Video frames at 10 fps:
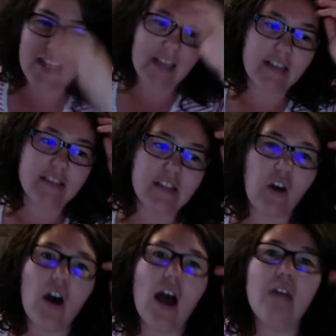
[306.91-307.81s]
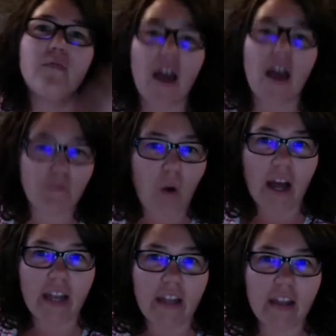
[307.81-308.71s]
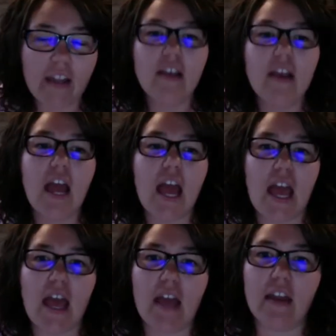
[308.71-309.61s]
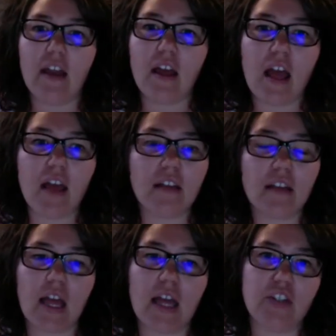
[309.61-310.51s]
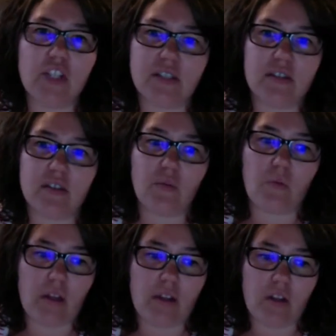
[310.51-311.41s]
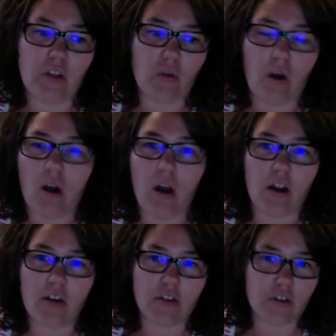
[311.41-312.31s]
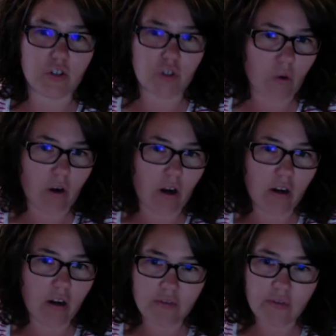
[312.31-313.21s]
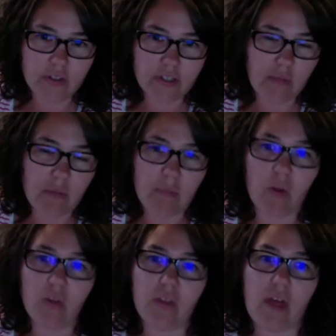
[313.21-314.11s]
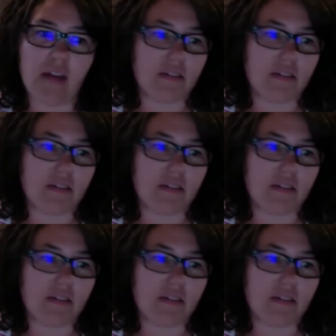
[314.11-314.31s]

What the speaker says: So I'm 5'1", and it just, when you are shorter, for some people that,